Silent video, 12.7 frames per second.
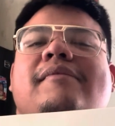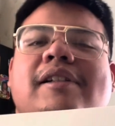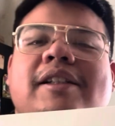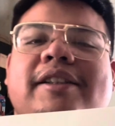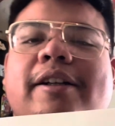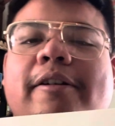
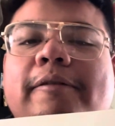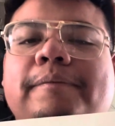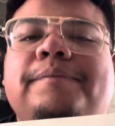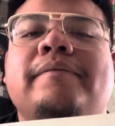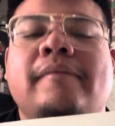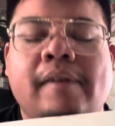So
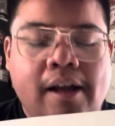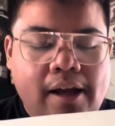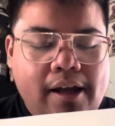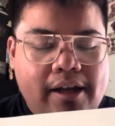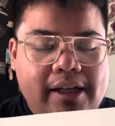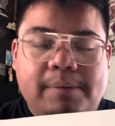
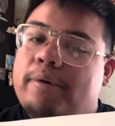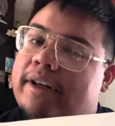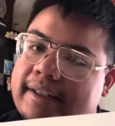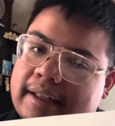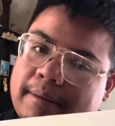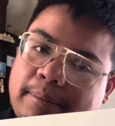it's pretty
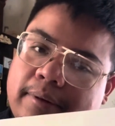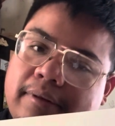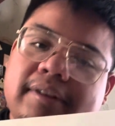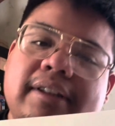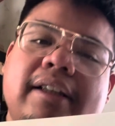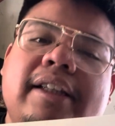
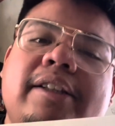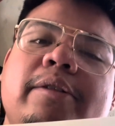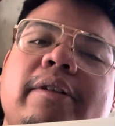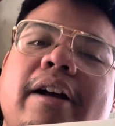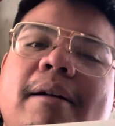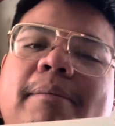simple, nothing too
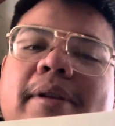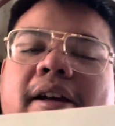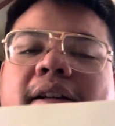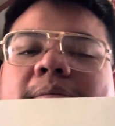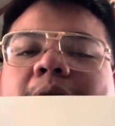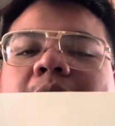
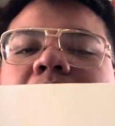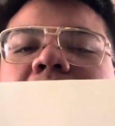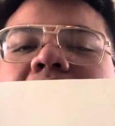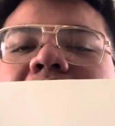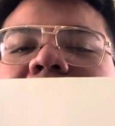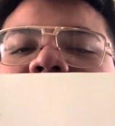complex, but
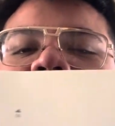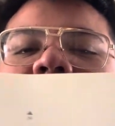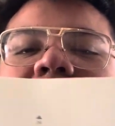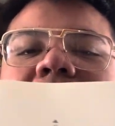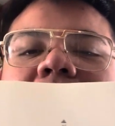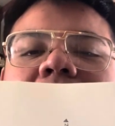hopefully you guys
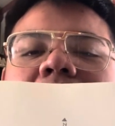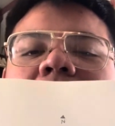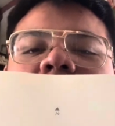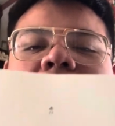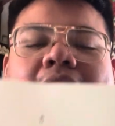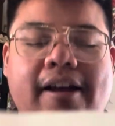like it.
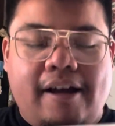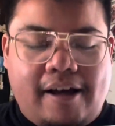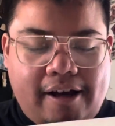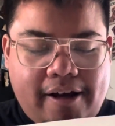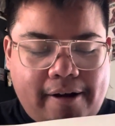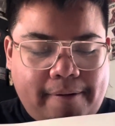
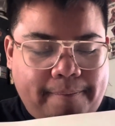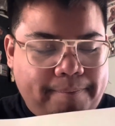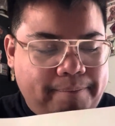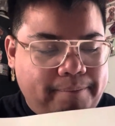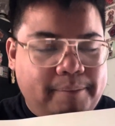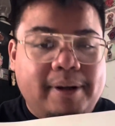But
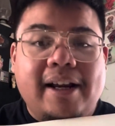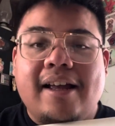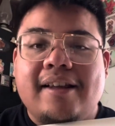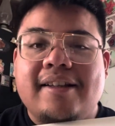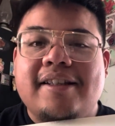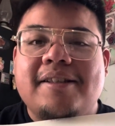yeah,
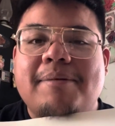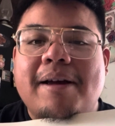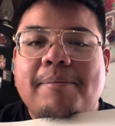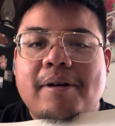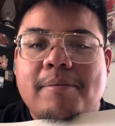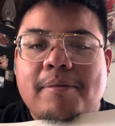this is
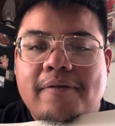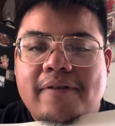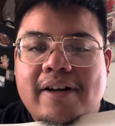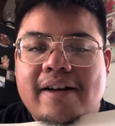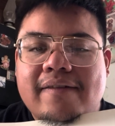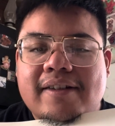map number
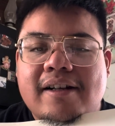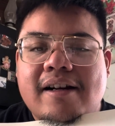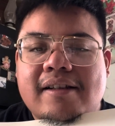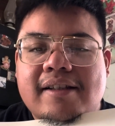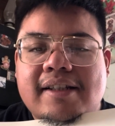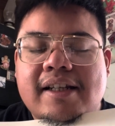5,
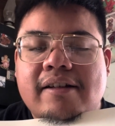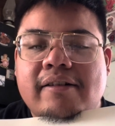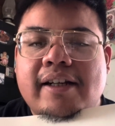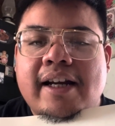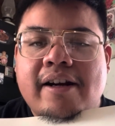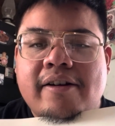Scottsdale
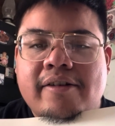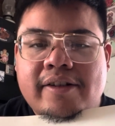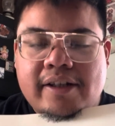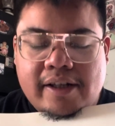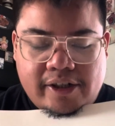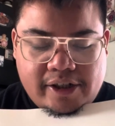and Ayers.
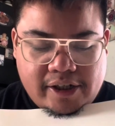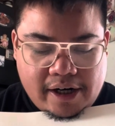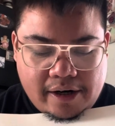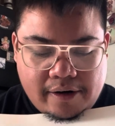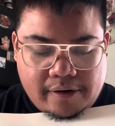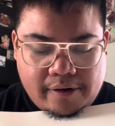They
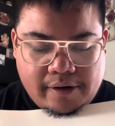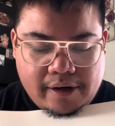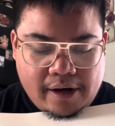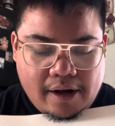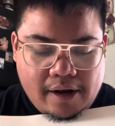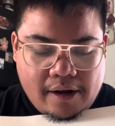share
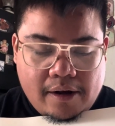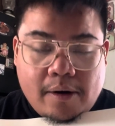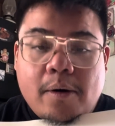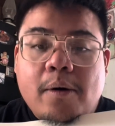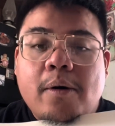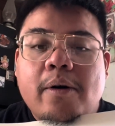a
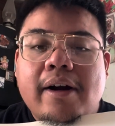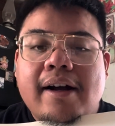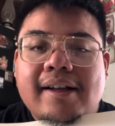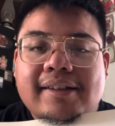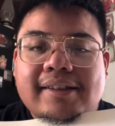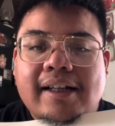whole
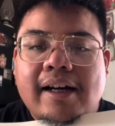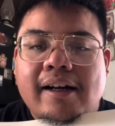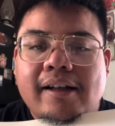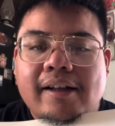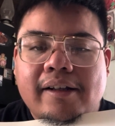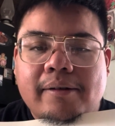ass
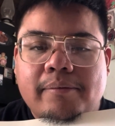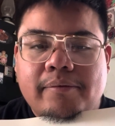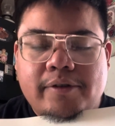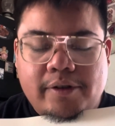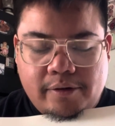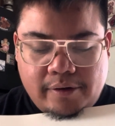island,
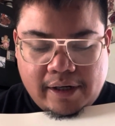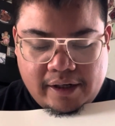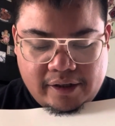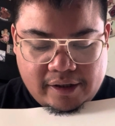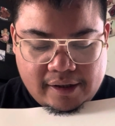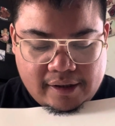2
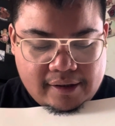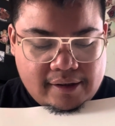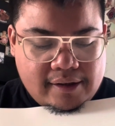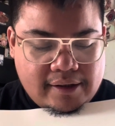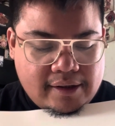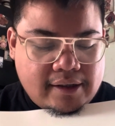
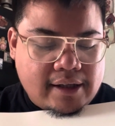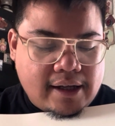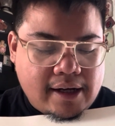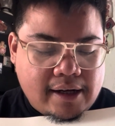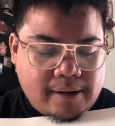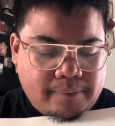nations
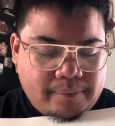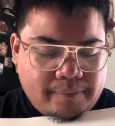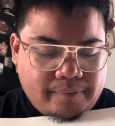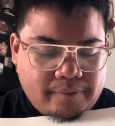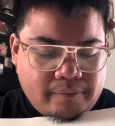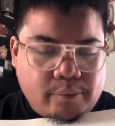that
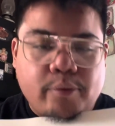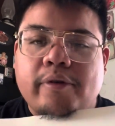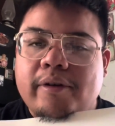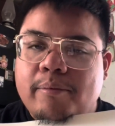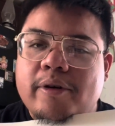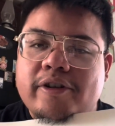
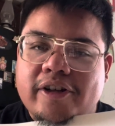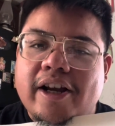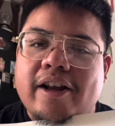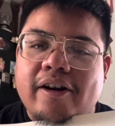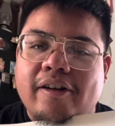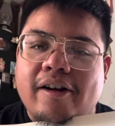pretty much
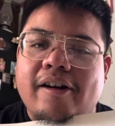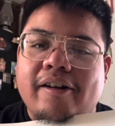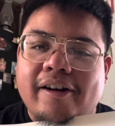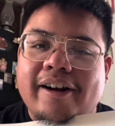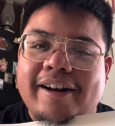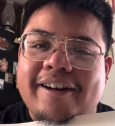get along
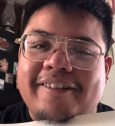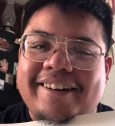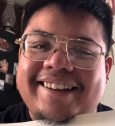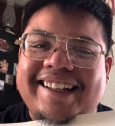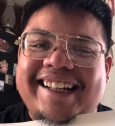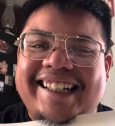and
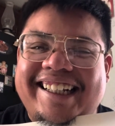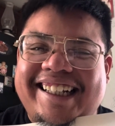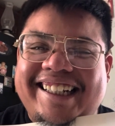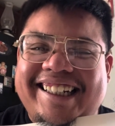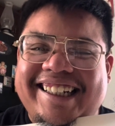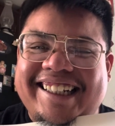
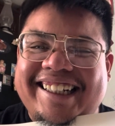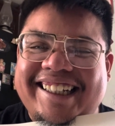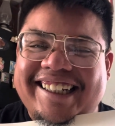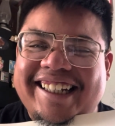everything.